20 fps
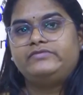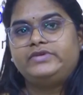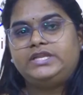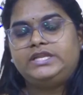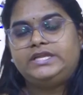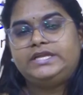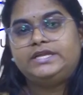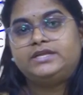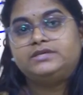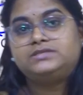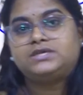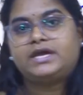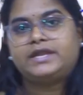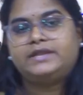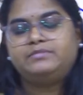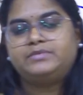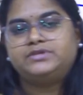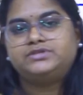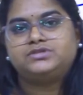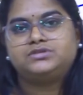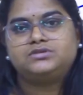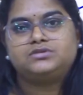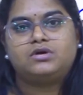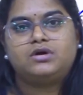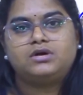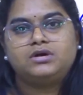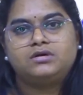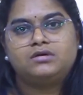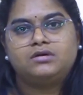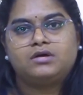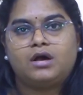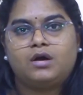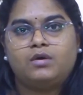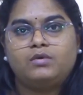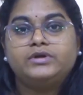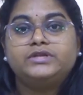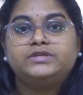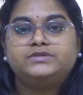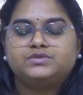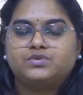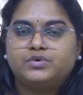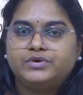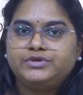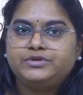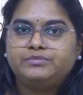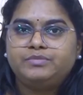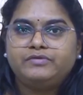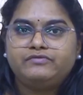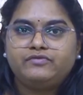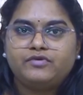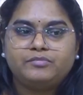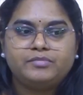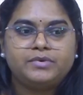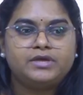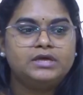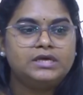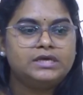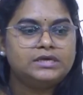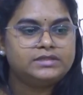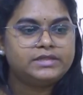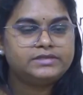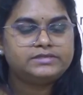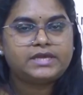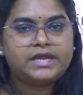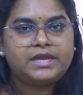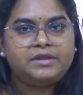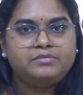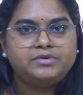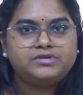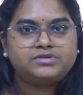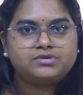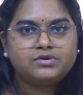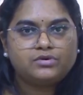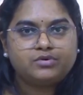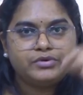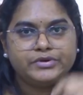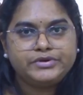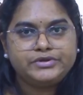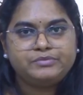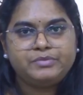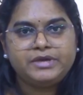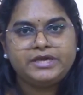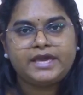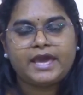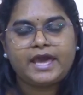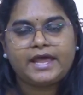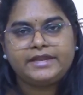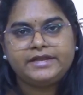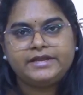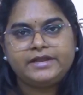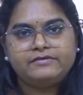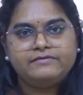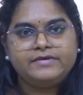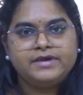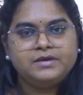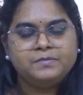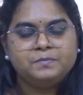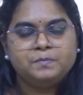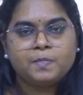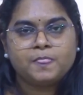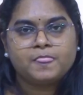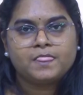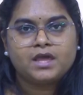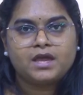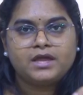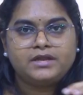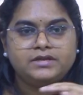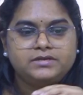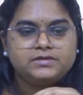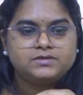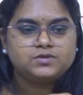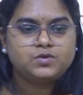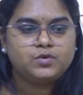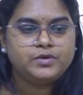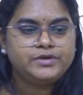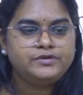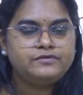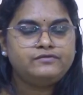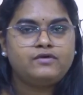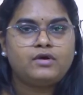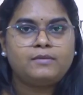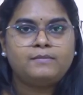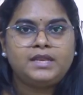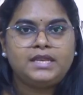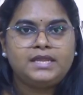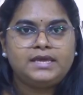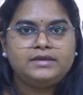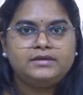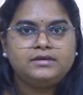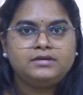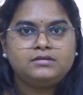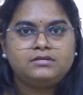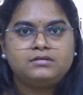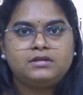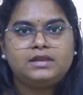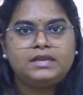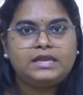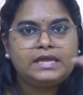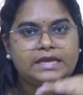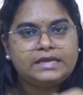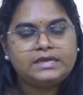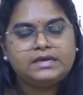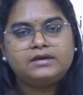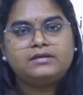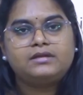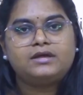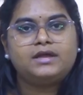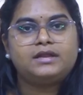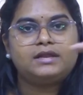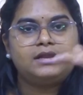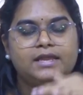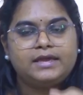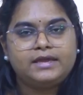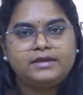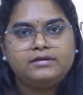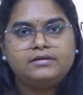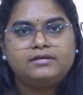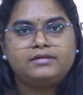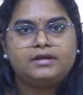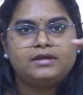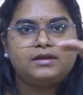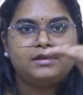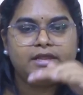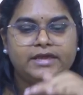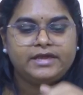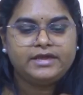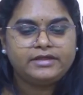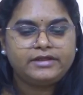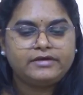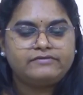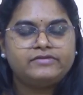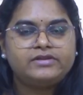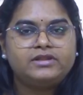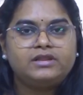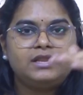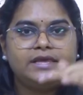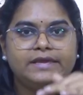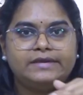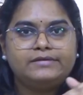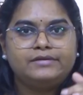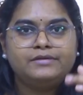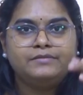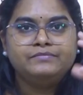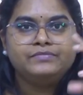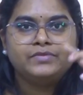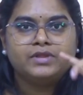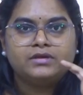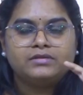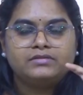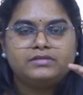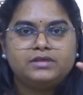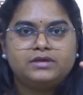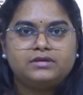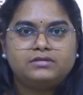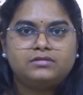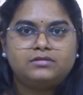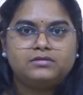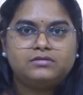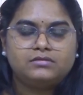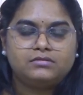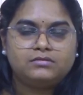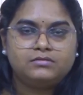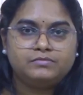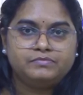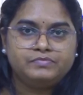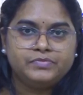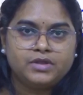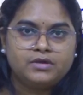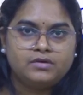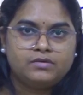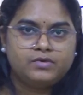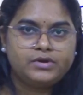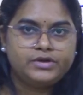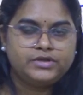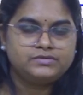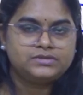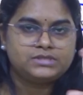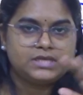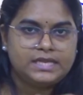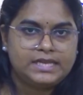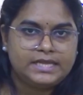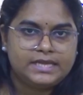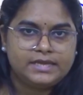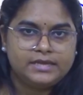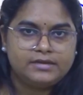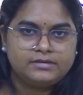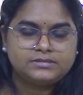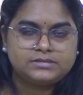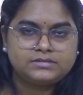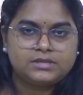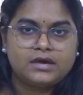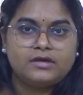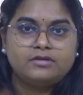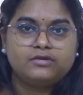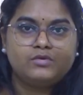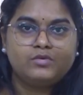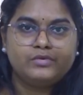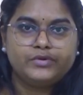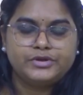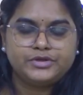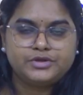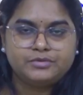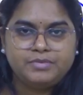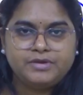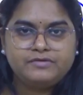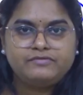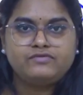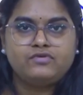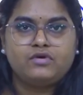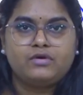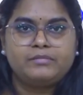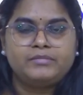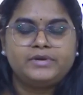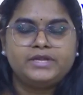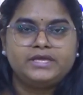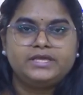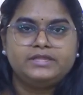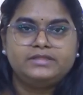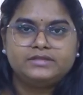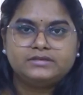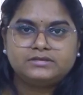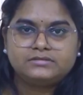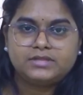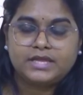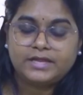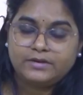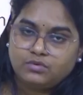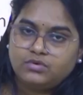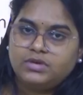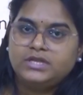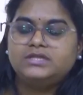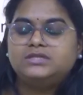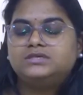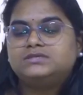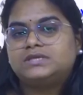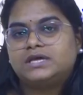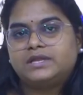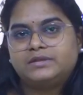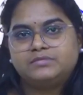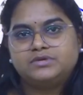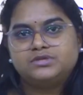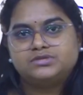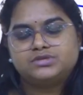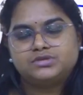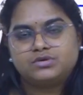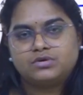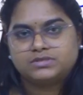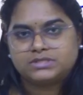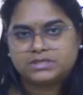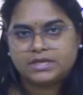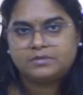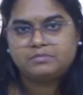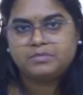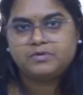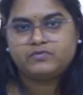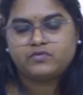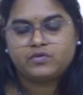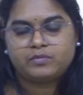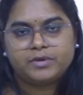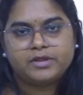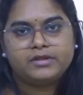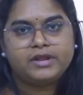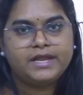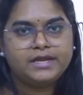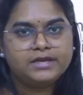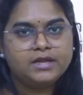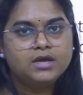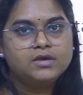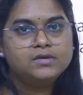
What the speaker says: we need a sedimentary rock, how it is going to be formed? The sediments are going to be carried away, and it is going to form a layer and layer after layer. The what do you say, layers are going to be formed, then only the sedimentary rocks can be formed, right?